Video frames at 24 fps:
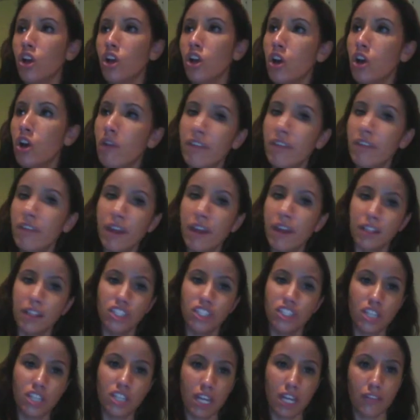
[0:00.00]
go over there,
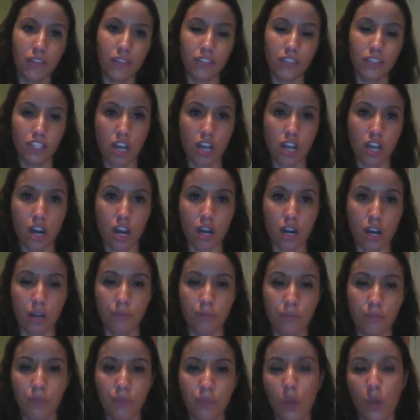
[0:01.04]
let's check out this car.
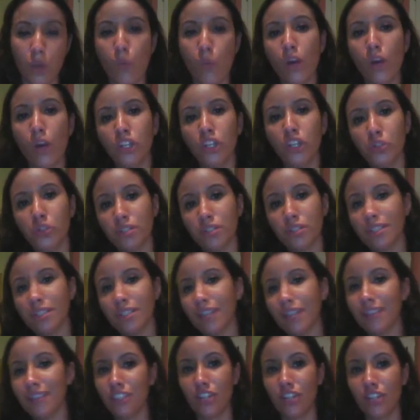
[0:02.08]
Why don't you
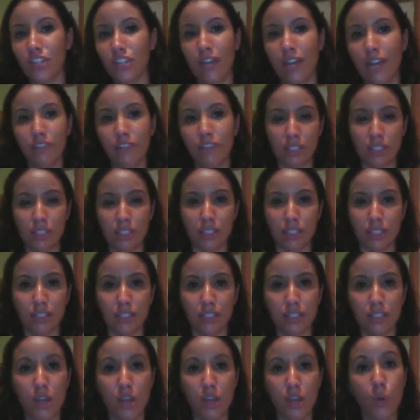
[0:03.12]
sit in the driver's seat?
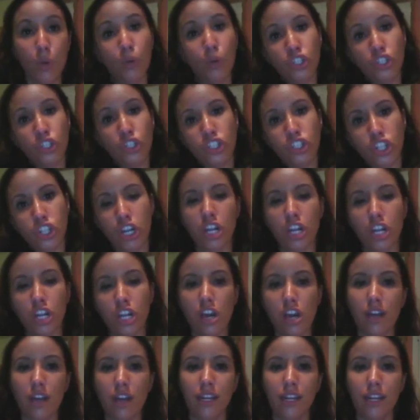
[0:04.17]
Why don't you turn it
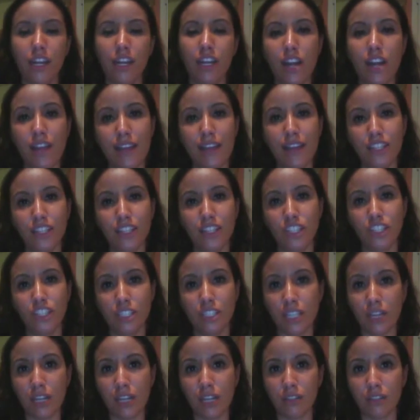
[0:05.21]
on and hear how the engine
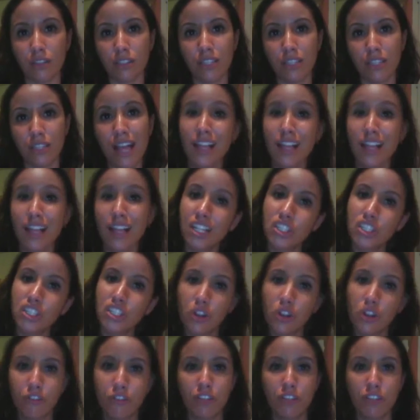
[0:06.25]
sounds? Let's
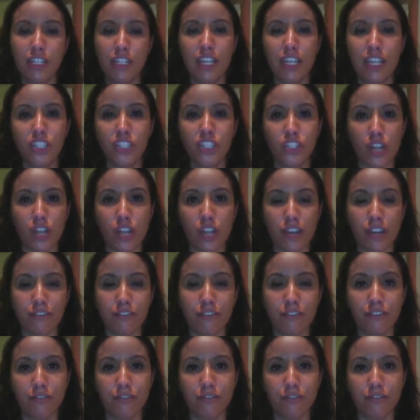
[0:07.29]
go for a test drive.